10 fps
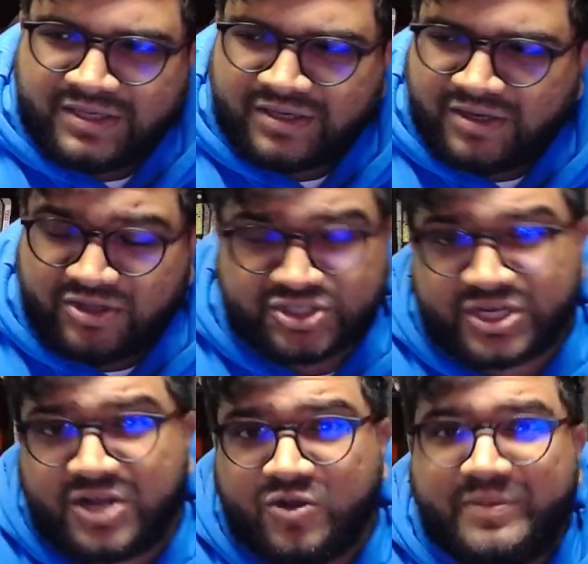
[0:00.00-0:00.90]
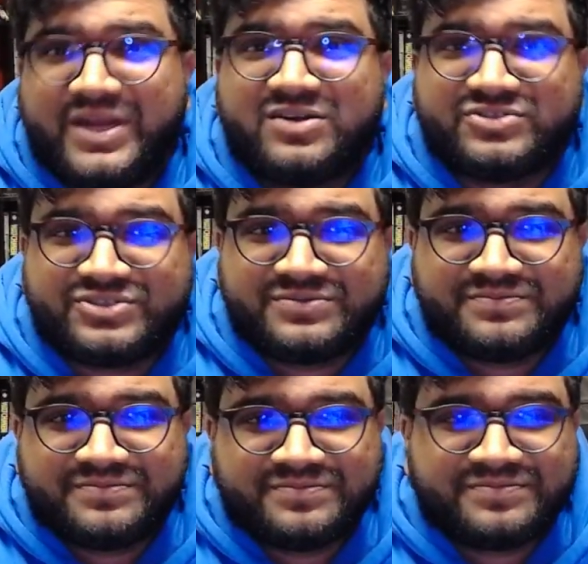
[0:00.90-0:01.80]
The Chicago Bears,
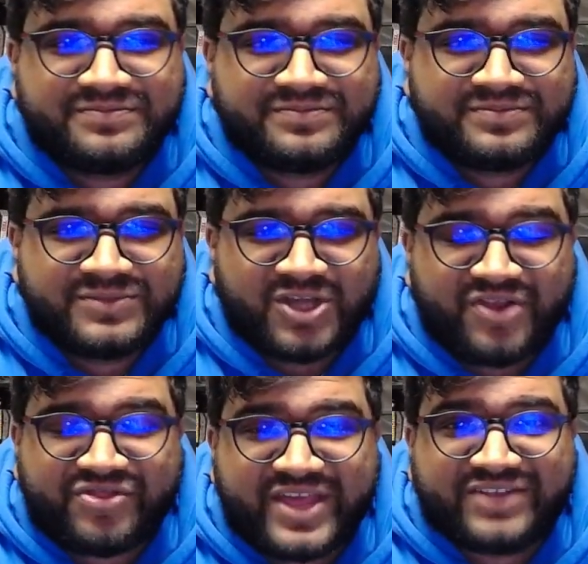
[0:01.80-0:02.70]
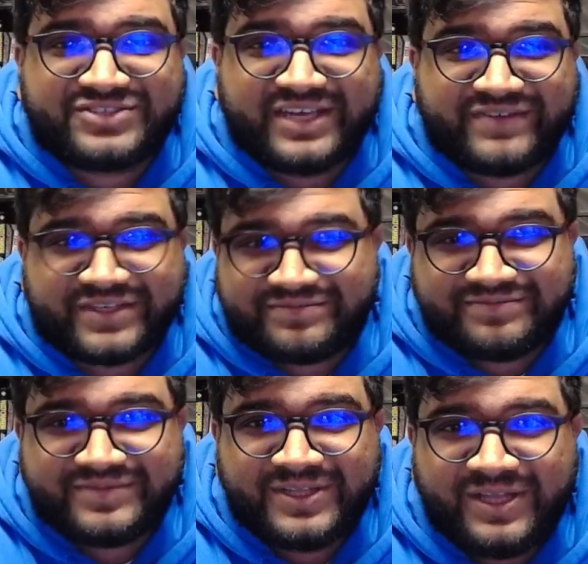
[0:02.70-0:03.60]
on Thanksgiving,
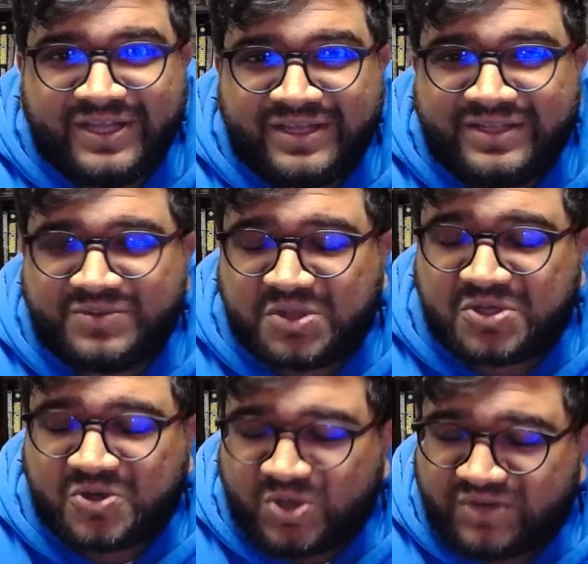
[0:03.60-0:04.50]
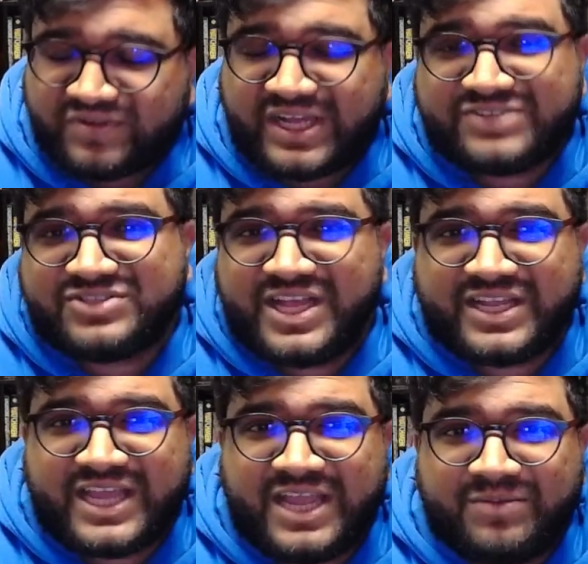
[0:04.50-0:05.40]
we could have lost that
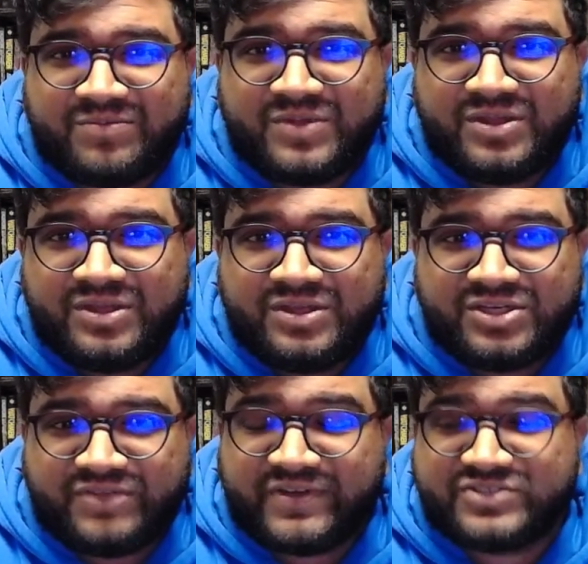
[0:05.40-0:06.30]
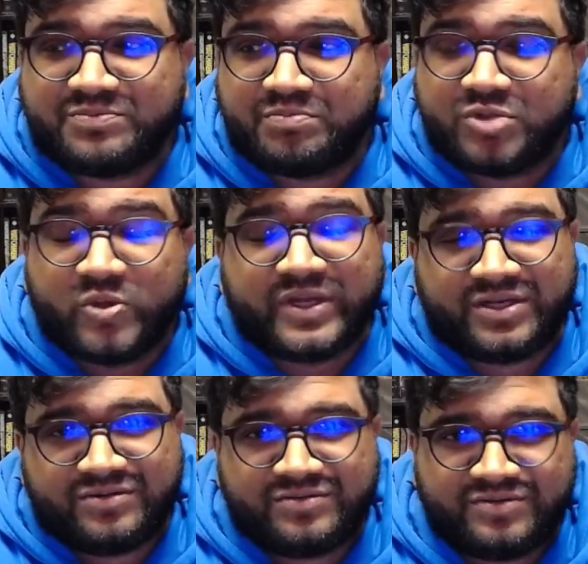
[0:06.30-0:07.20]
game. Defense blew it
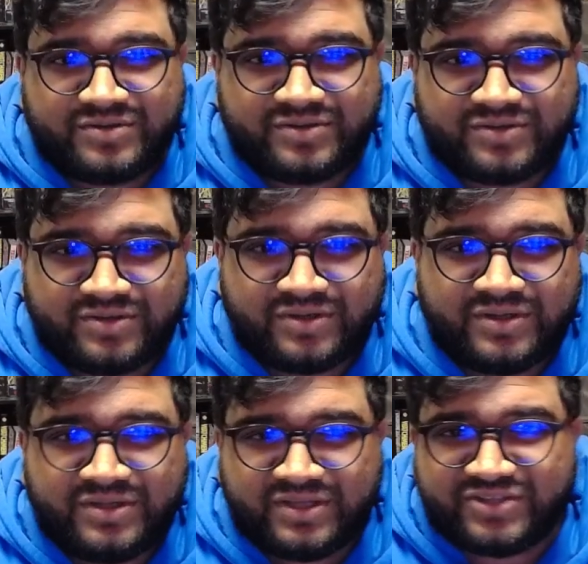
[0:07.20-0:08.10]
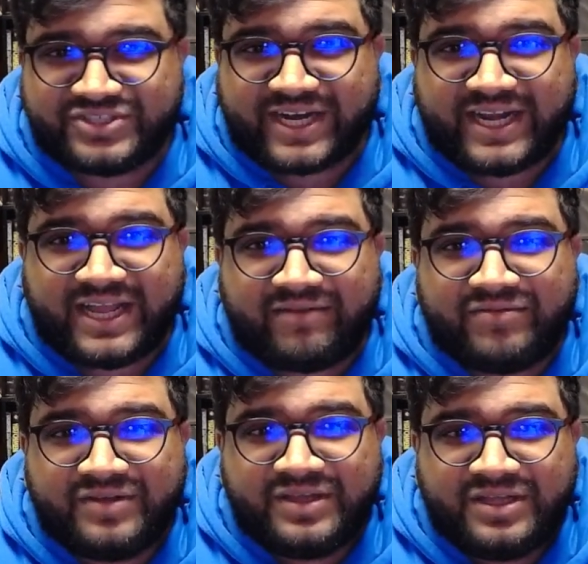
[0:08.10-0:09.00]
in the second half.
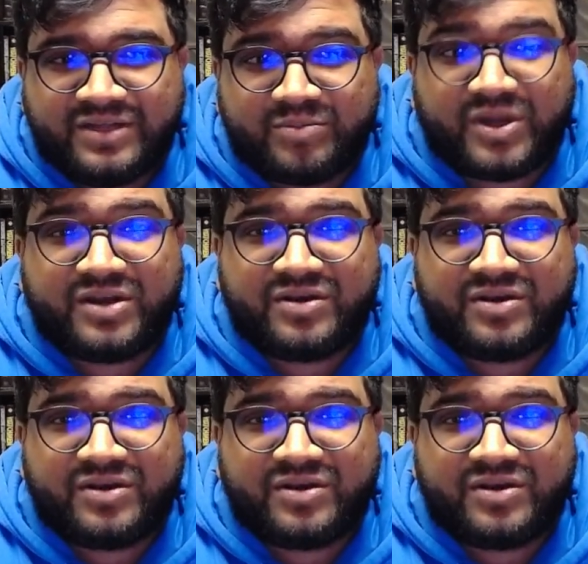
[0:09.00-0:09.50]
But